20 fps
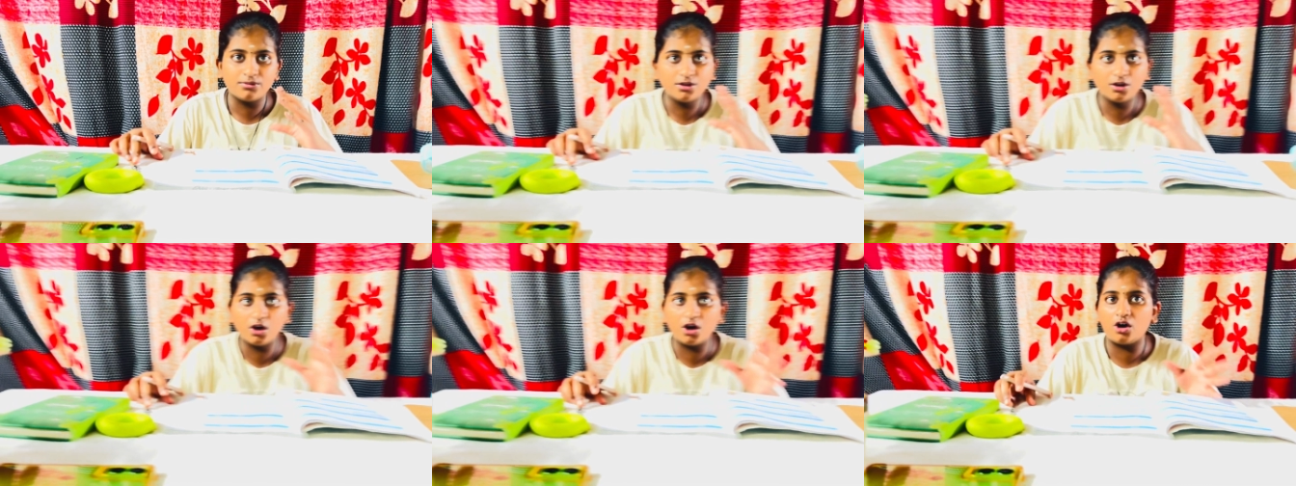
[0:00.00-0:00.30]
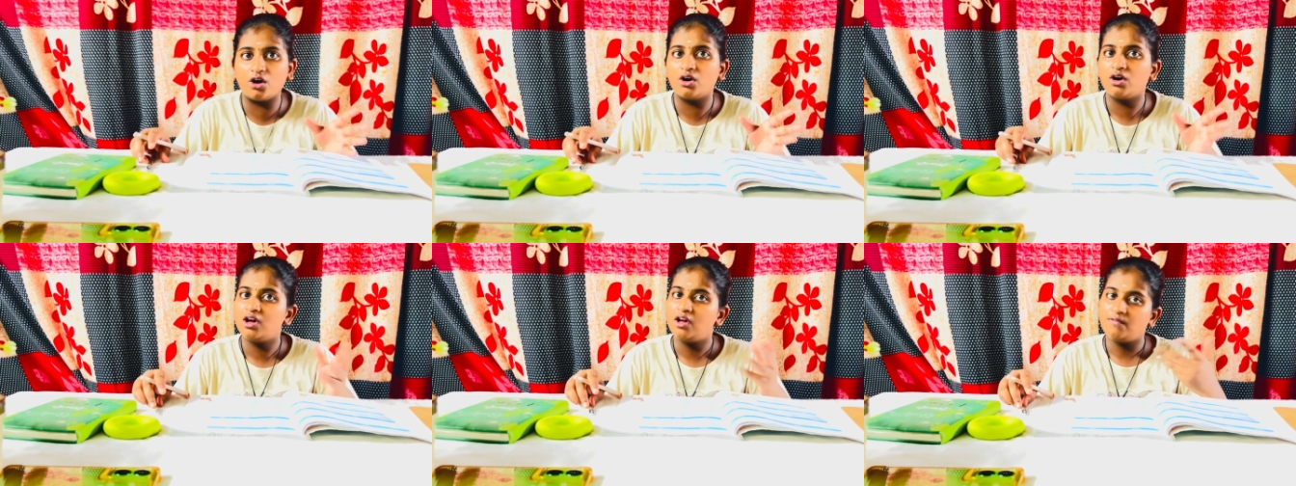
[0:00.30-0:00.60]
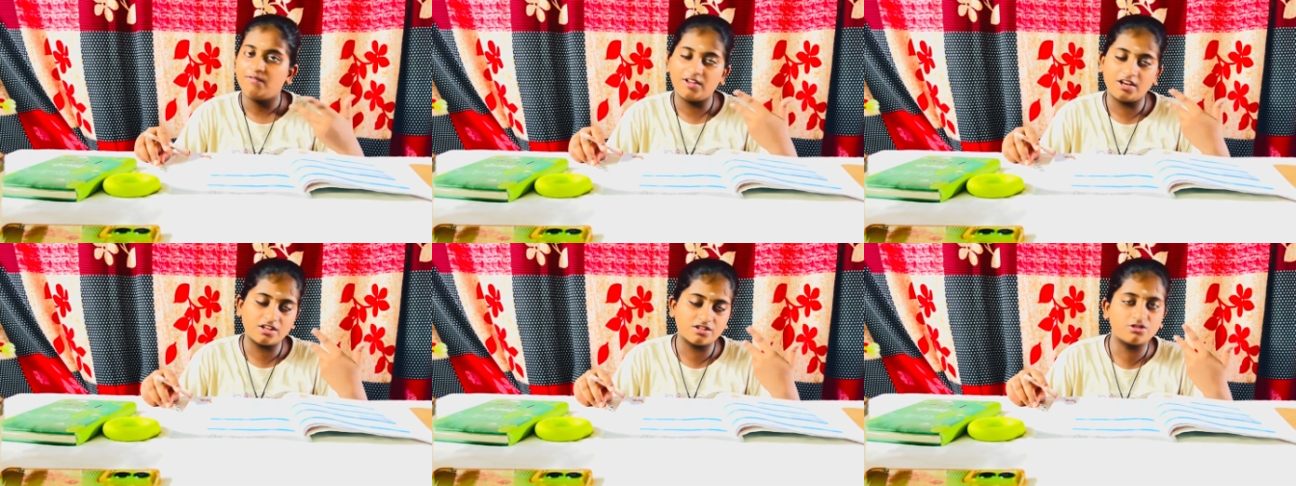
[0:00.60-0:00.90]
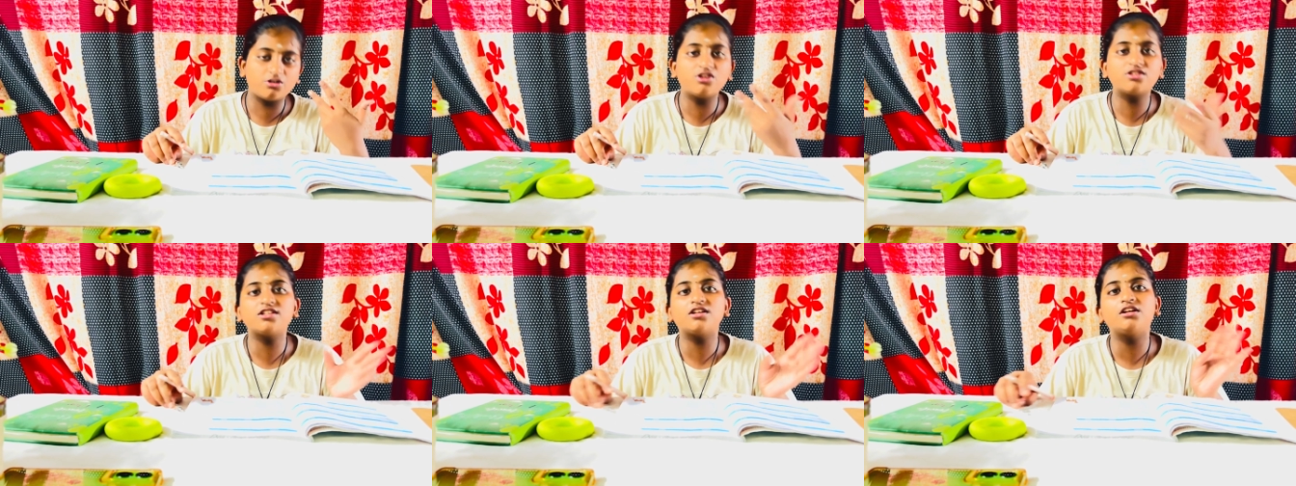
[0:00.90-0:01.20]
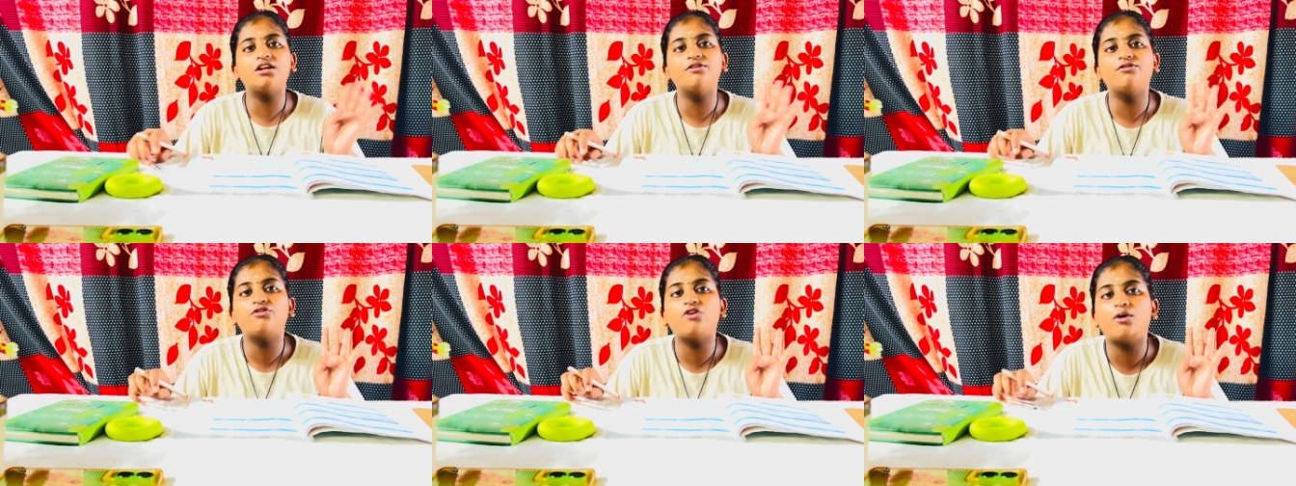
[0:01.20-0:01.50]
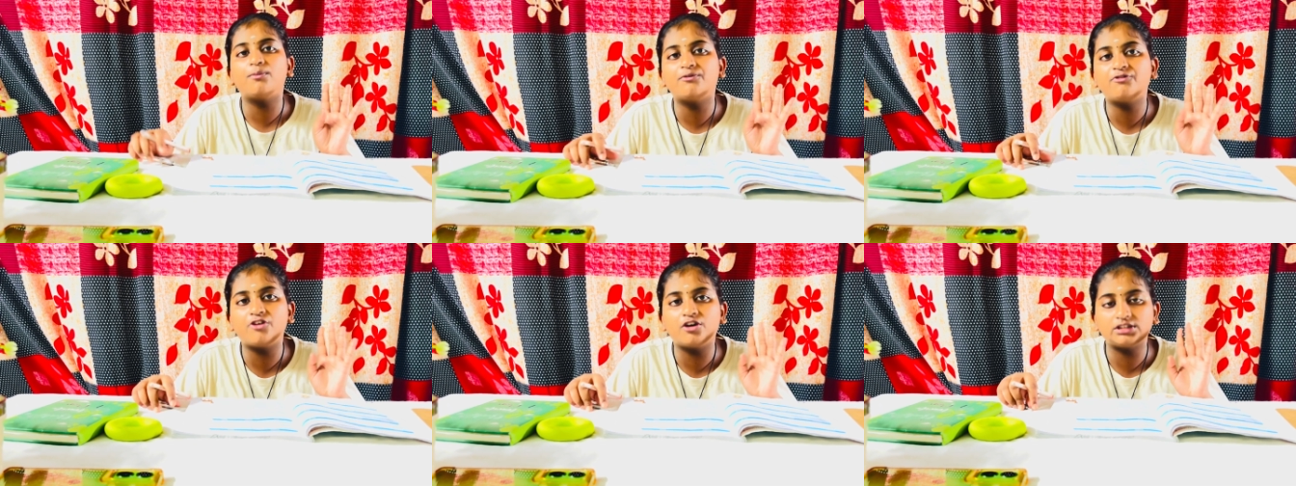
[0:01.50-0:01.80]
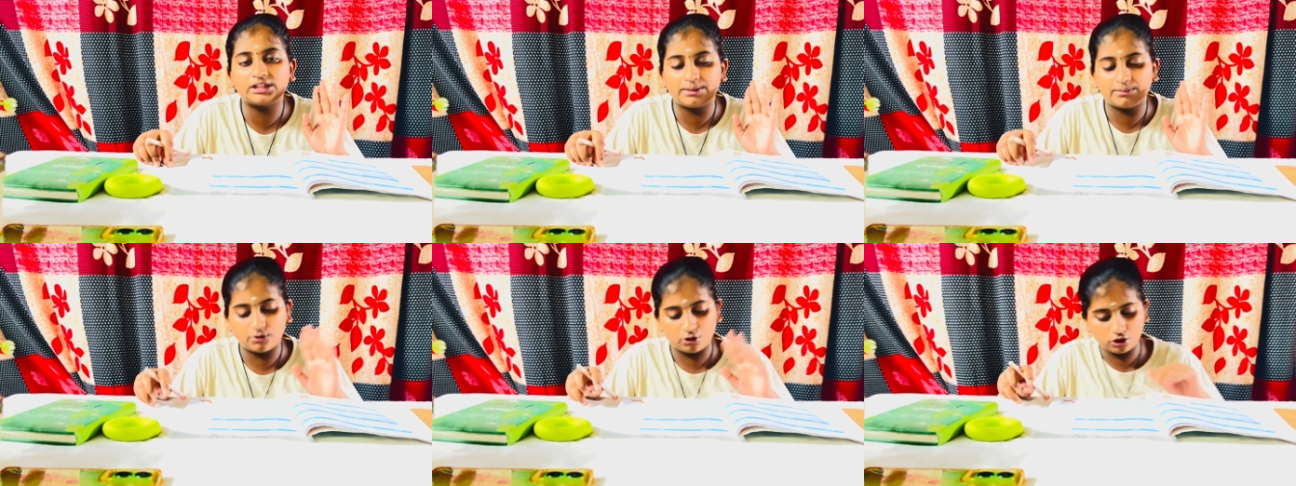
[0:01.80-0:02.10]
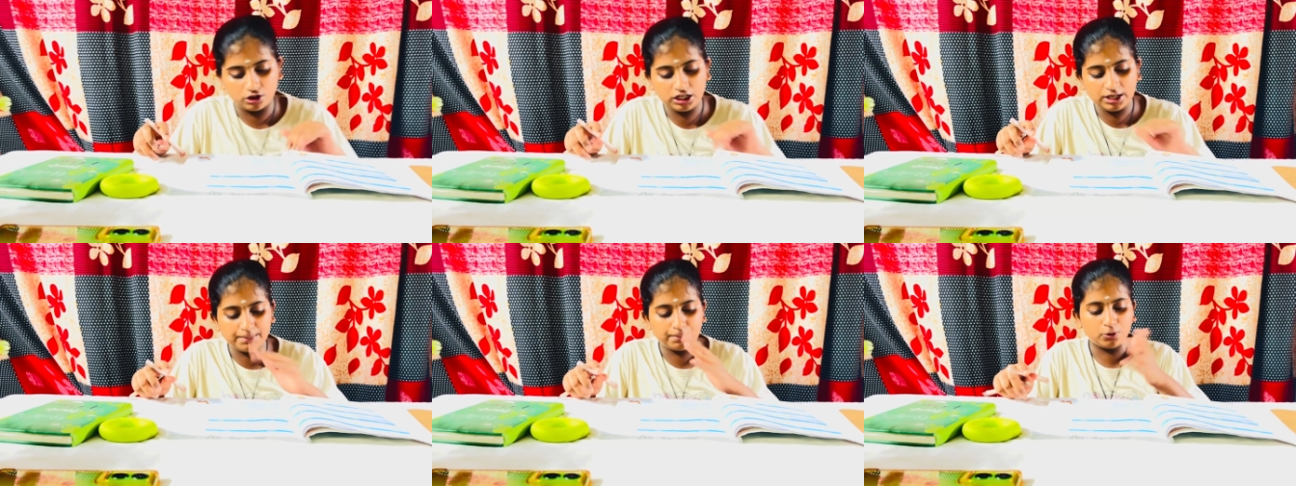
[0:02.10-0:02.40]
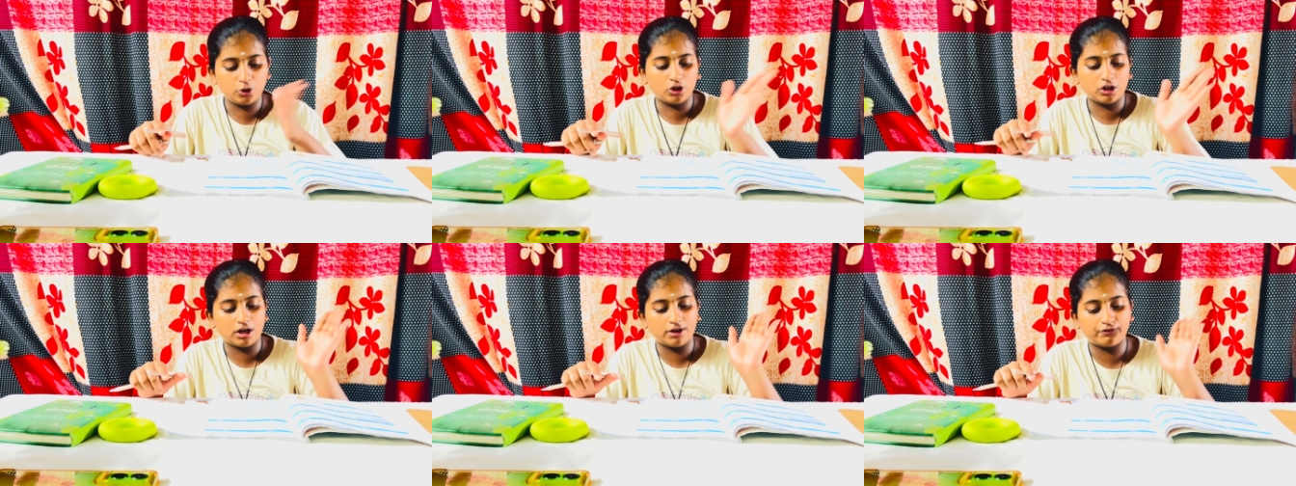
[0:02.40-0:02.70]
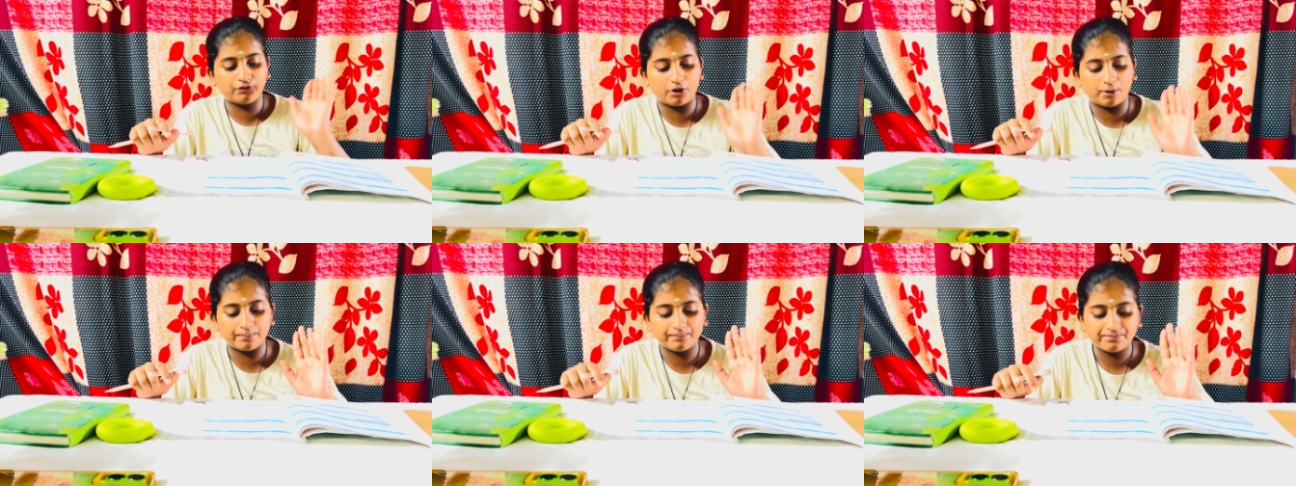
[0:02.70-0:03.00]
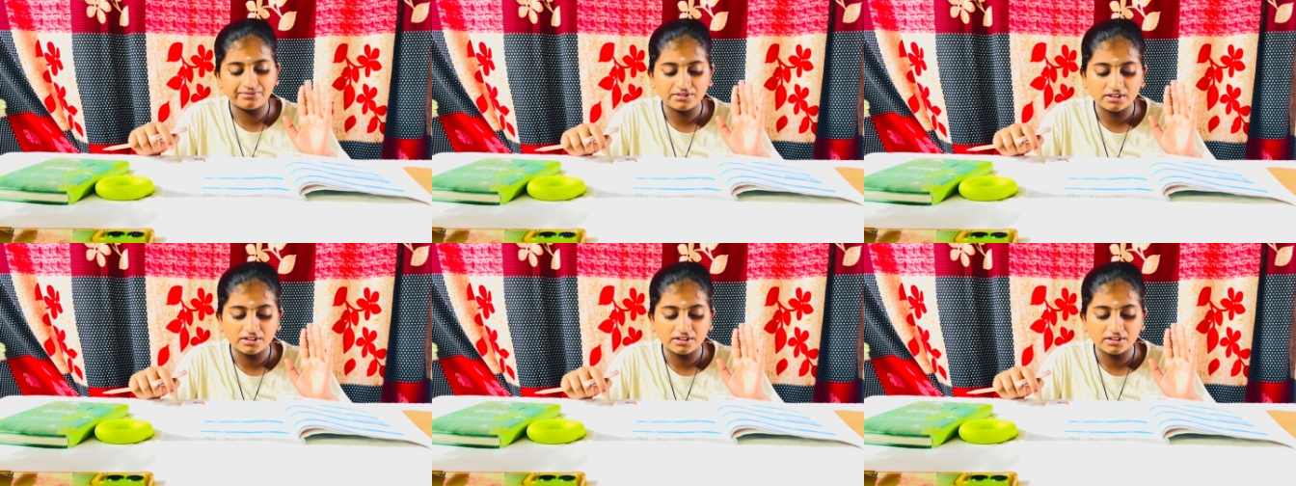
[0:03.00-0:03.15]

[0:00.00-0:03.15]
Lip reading: No, there is no singular form for them, only plural form.